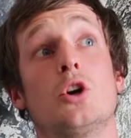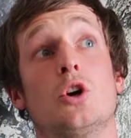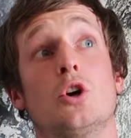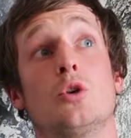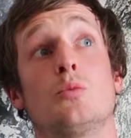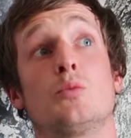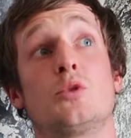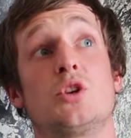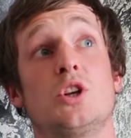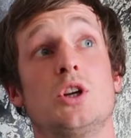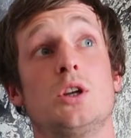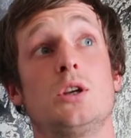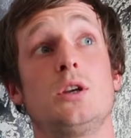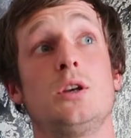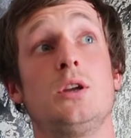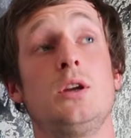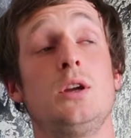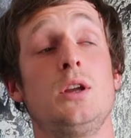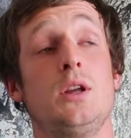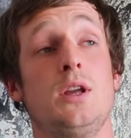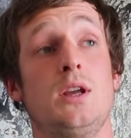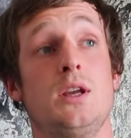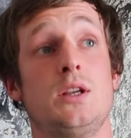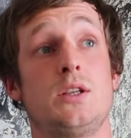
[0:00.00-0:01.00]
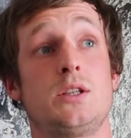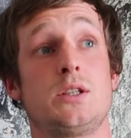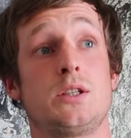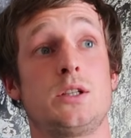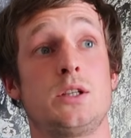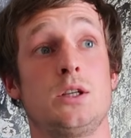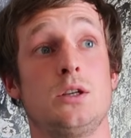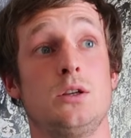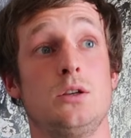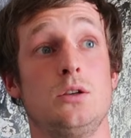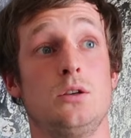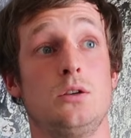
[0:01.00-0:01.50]
option is
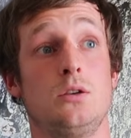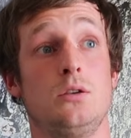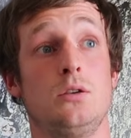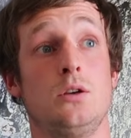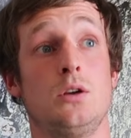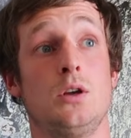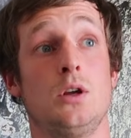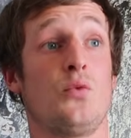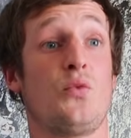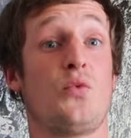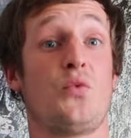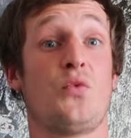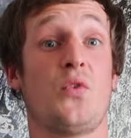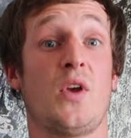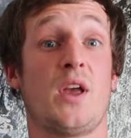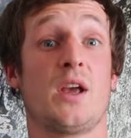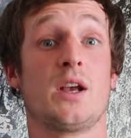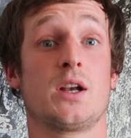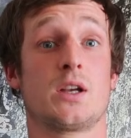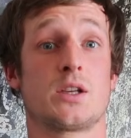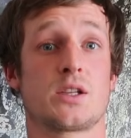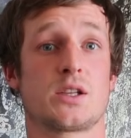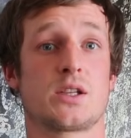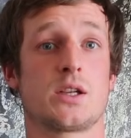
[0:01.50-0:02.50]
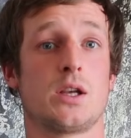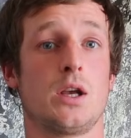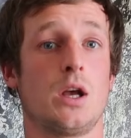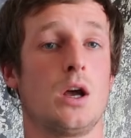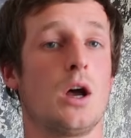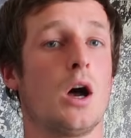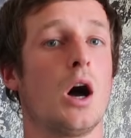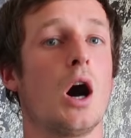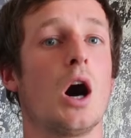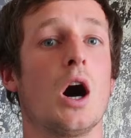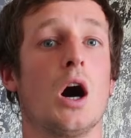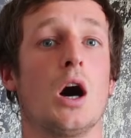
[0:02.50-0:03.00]
to fix
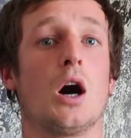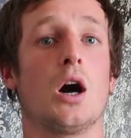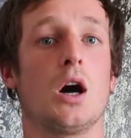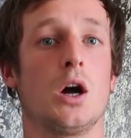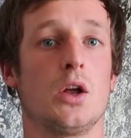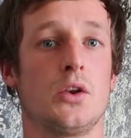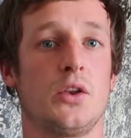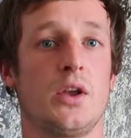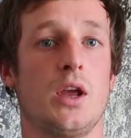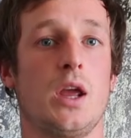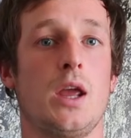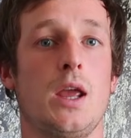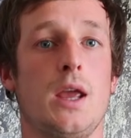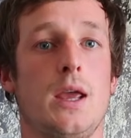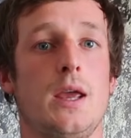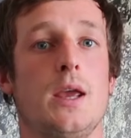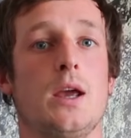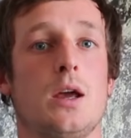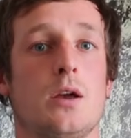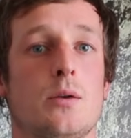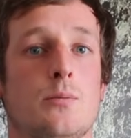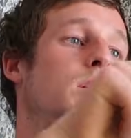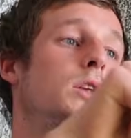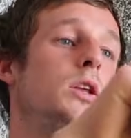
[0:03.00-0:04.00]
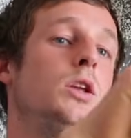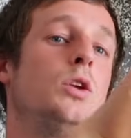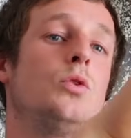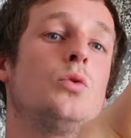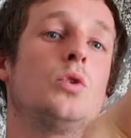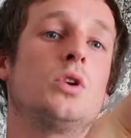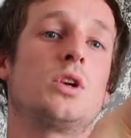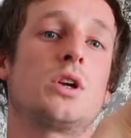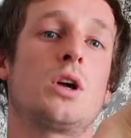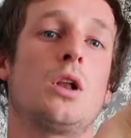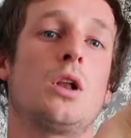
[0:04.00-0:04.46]
hard here. You would